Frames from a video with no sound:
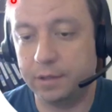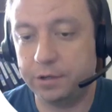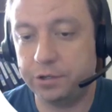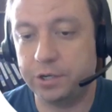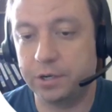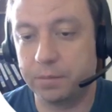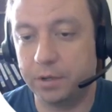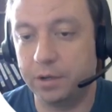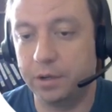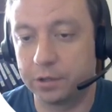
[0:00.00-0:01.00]
literature,
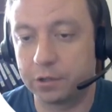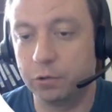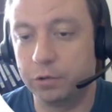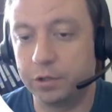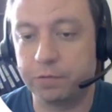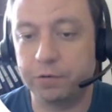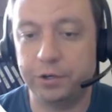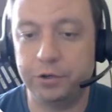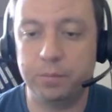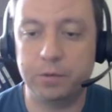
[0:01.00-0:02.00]
including for
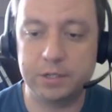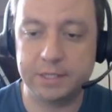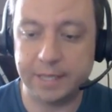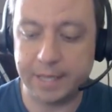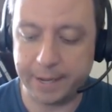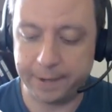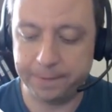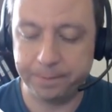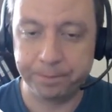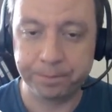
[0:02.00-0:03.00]
indium
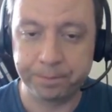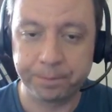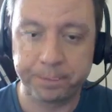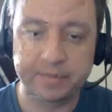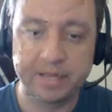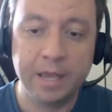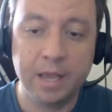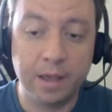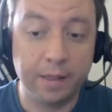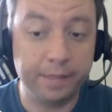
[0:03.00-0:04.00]
arsenide.
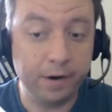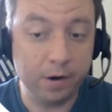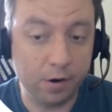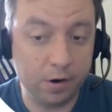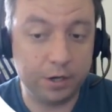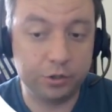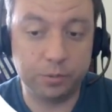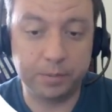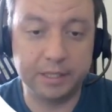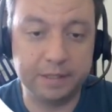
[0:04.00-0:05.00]
There are
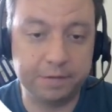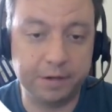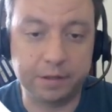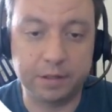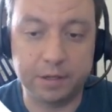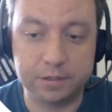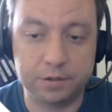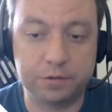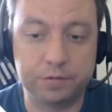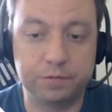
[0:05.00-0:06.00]
atomically defined
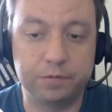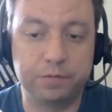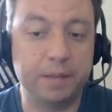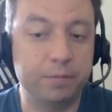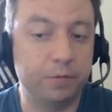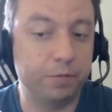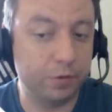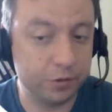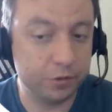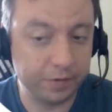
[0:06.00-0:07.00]
clusters of cadmium
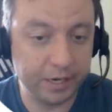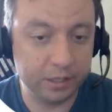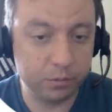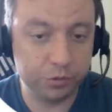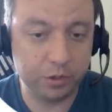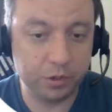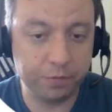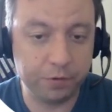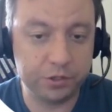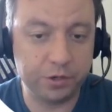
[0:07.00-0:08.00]
phosphide, which were
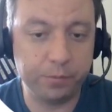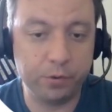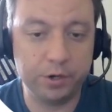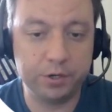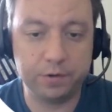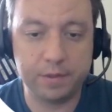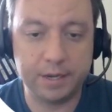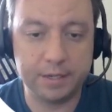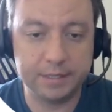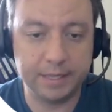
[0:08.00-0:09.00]
first reported in
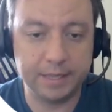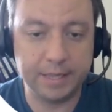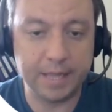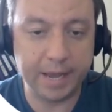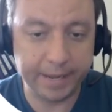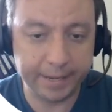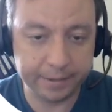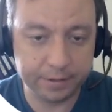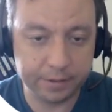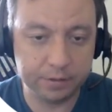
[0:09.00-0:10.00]

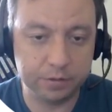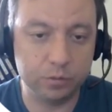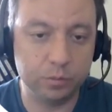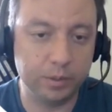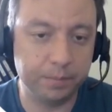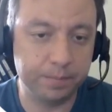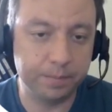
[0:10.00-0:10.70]
2009. We